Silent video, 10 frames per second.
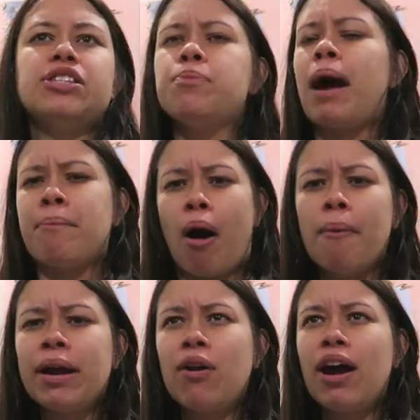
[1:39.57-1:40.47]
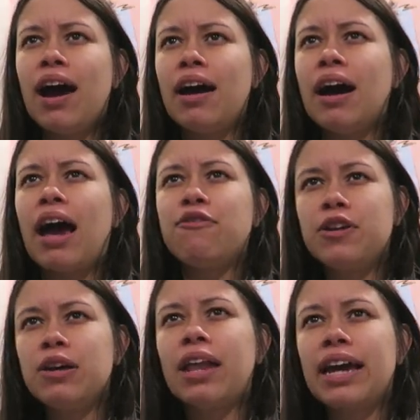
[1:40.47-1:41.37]
into my mom era, I
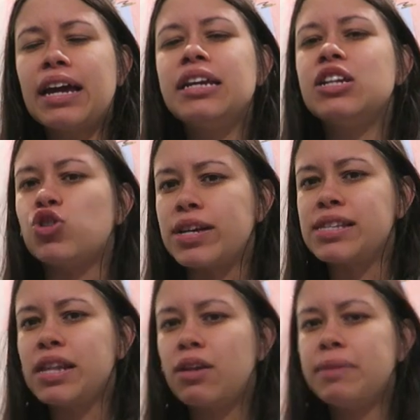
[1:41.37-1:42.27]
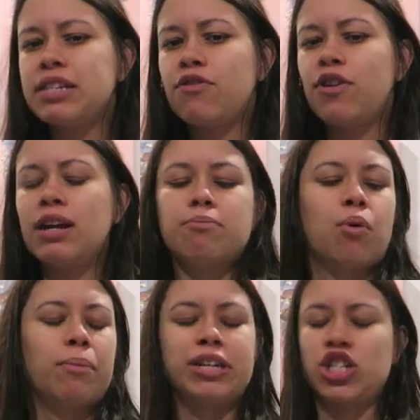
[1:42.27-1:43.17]
feel like I need to dress a little bit different,
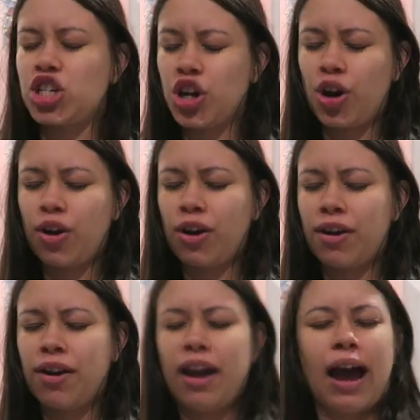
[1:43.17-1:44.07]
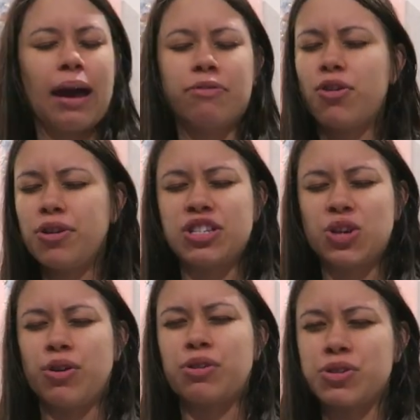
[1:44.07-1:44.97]
more mature. I'm
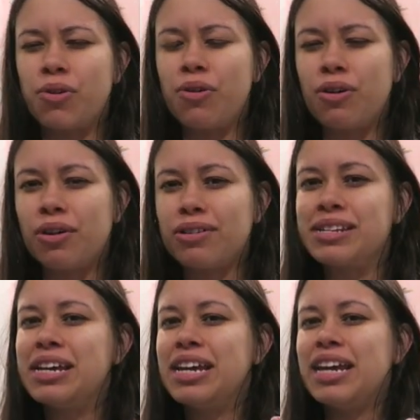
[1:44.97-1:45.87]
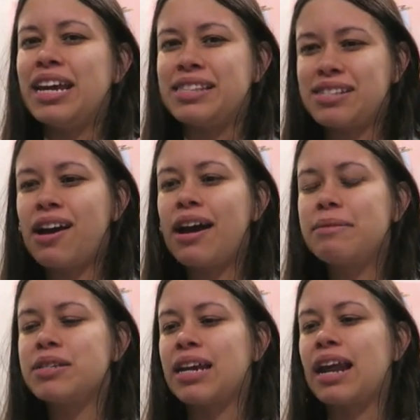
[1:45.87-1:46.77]
32 years old. It's
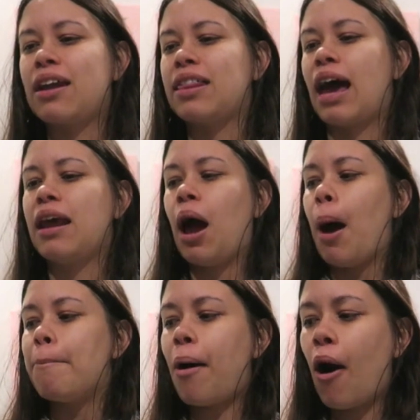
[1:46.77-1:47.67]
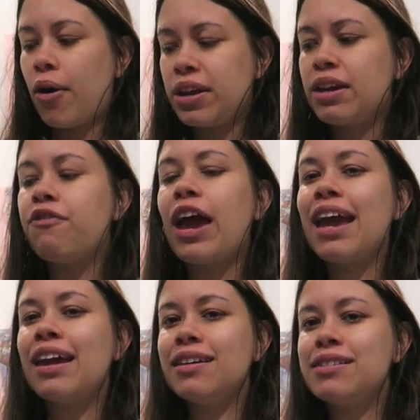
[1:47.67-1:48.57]
time to get out of that party
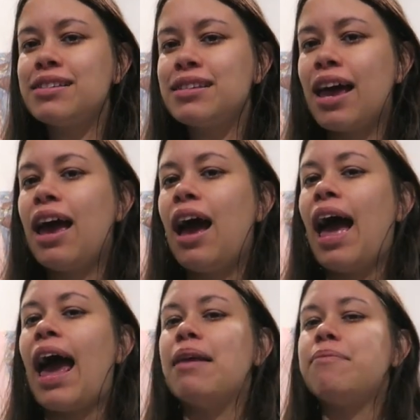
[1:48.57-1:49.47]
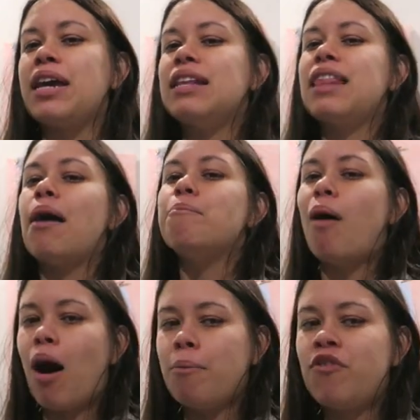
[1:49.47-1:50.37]
phase and be in that
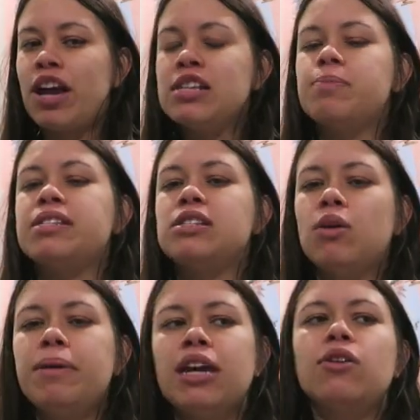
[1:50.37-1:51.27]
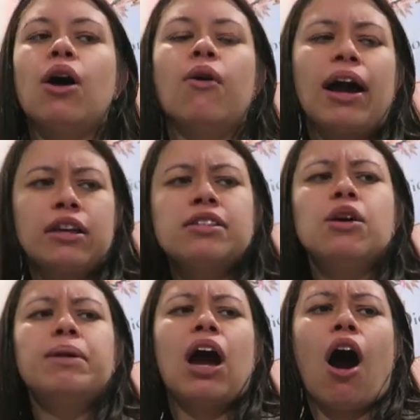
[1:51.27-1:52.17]
mom phase, but still be, you know, I can
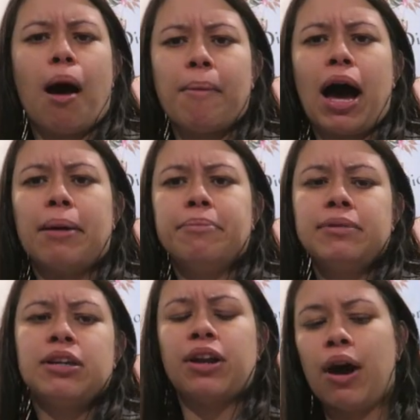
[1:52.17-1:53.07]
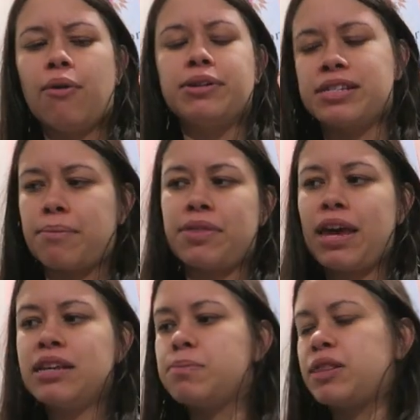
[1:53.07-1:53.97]
still be a hot mom, you know, with some
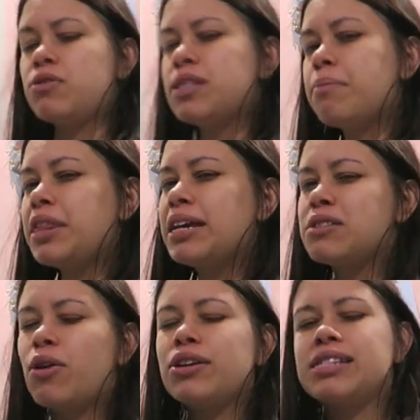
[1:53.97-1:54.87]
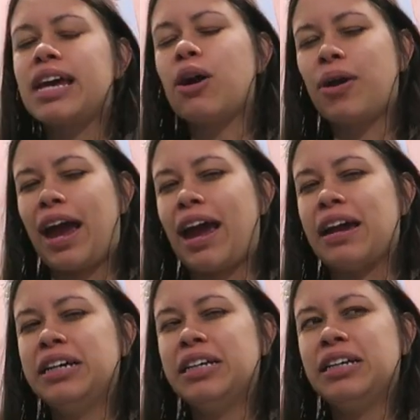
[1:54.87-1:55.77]
things, but there's some things where it's like, okay,
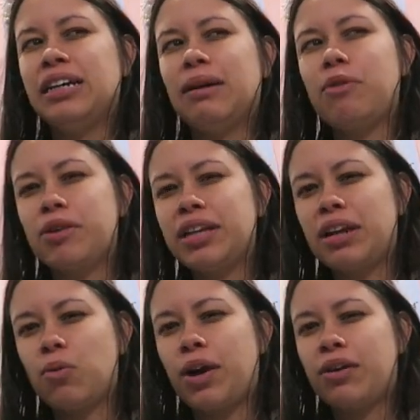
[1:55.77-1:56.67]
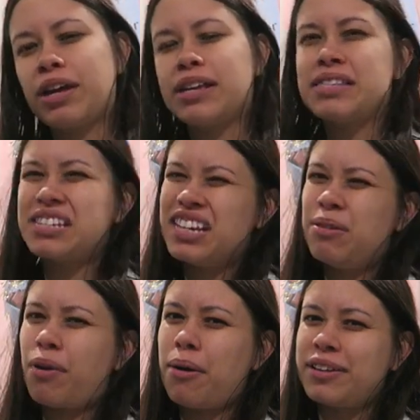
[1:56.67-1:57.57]
am I really gonna wear this?
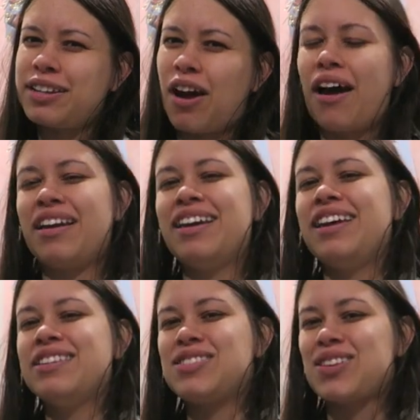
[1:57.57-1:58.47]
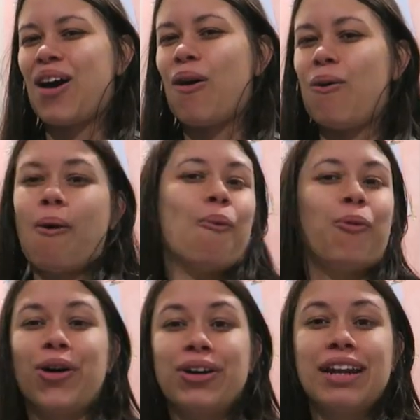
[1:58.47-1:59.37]
Probably not. So
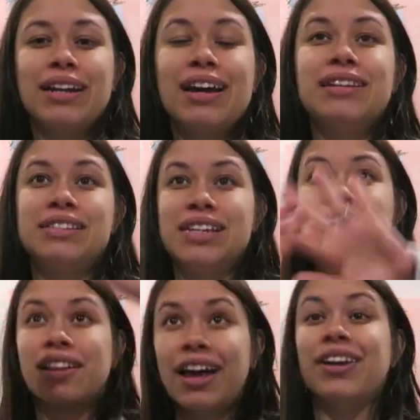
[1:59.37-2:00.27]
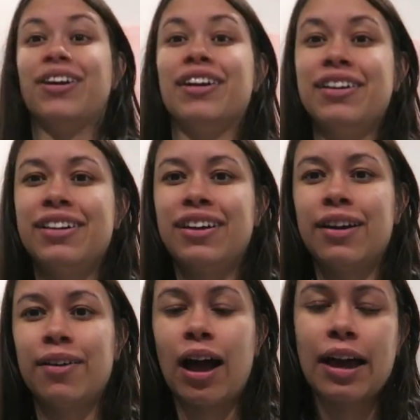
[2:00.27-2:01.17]
we're gonna declutter.
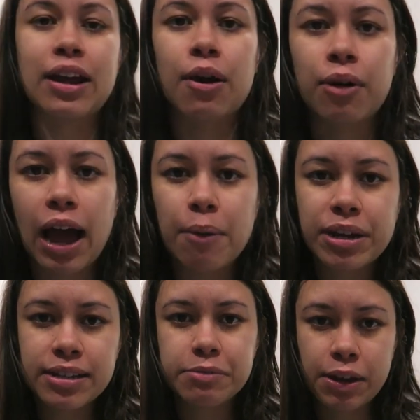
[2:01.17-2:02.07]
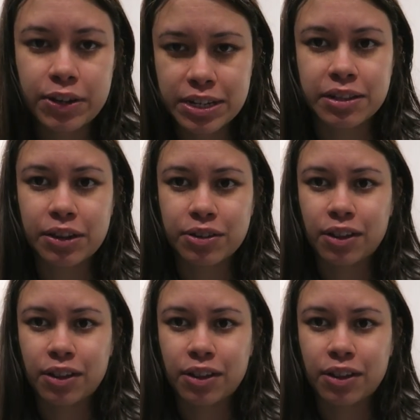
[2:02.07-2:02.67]
I know, how many times have I decluttered